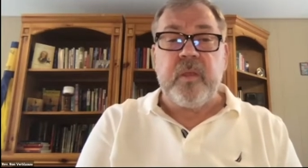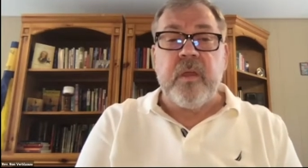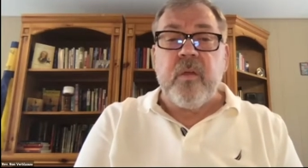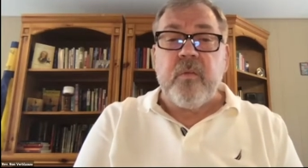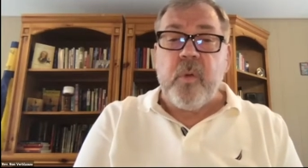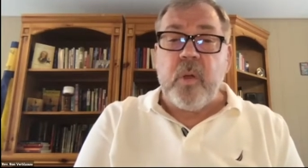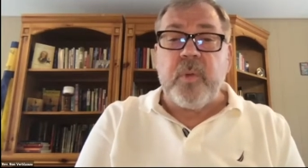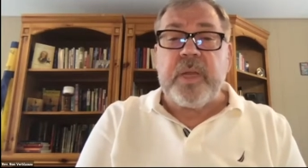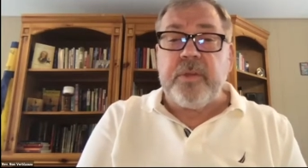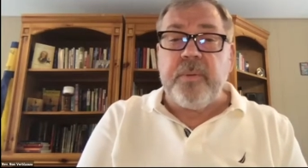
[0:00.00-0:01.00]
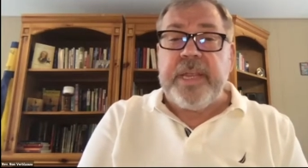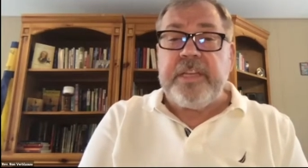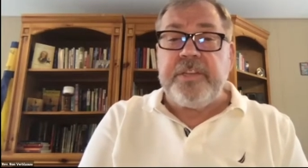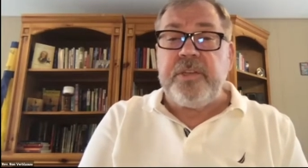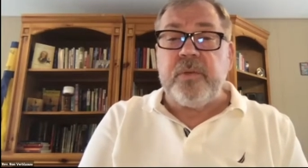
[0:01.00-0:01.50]
For what greet
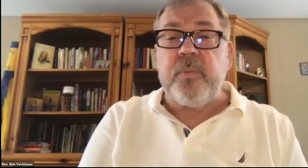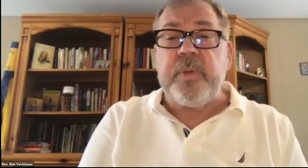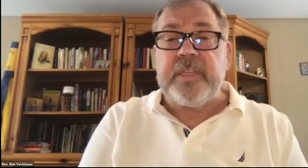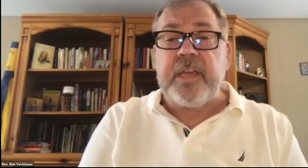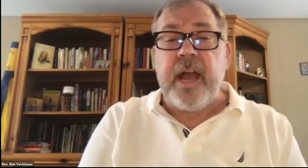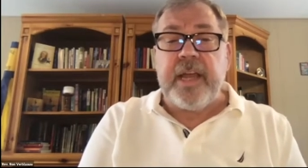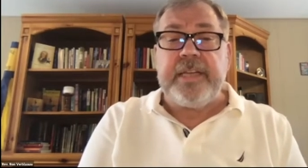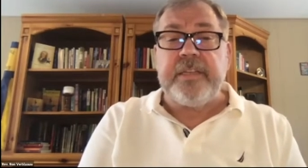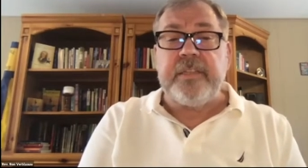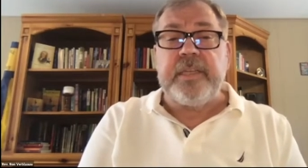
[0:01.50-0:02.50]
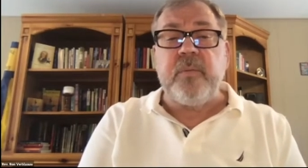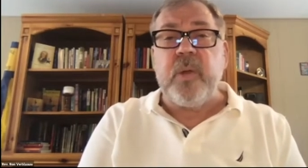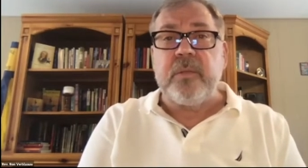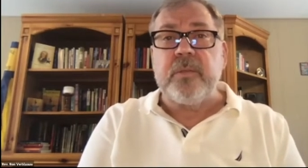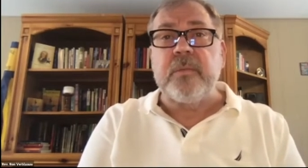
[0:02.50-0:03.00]
you with kindly
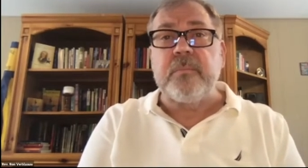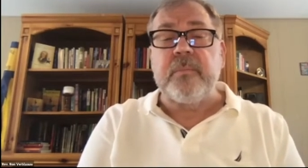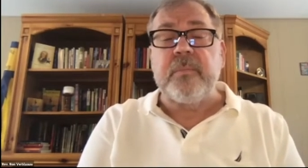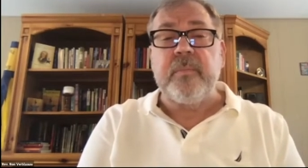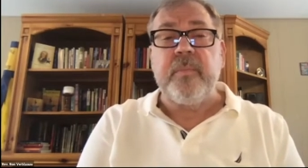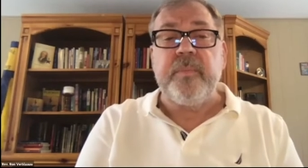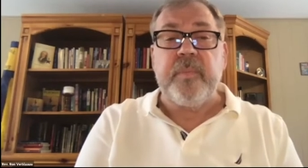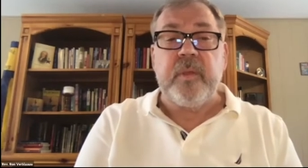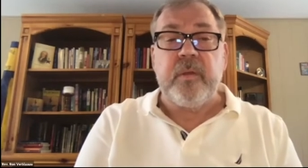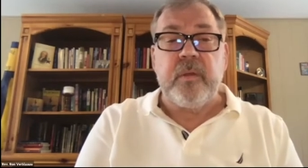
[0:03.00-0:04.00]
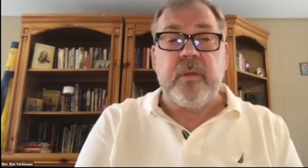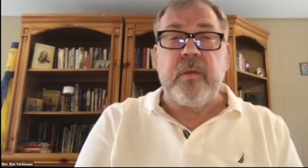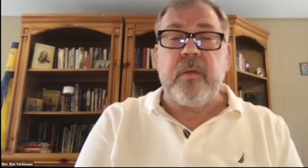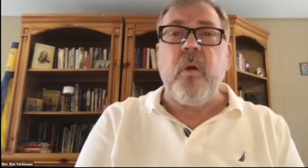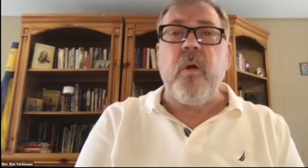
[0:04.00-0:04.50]
welcome,
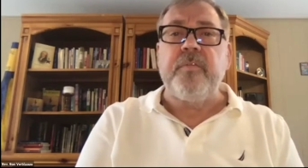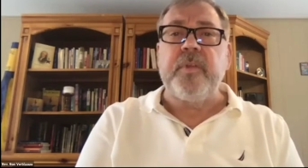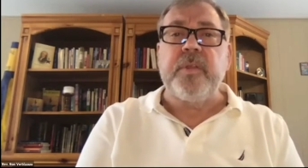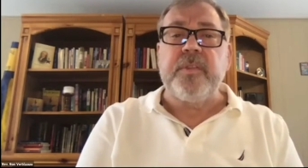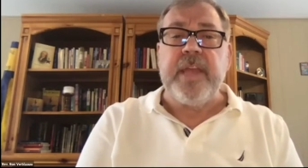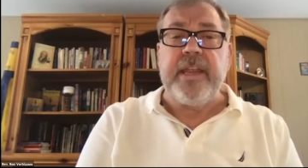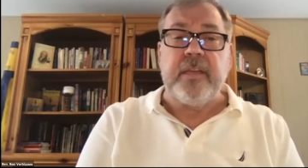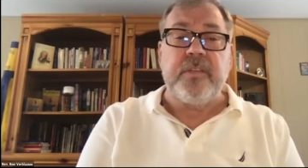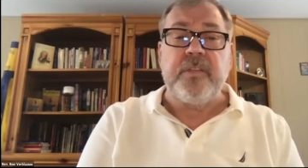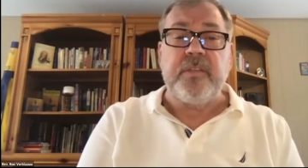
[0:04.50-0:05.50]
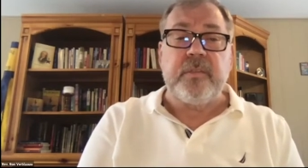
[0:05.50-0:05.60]
offer thanks.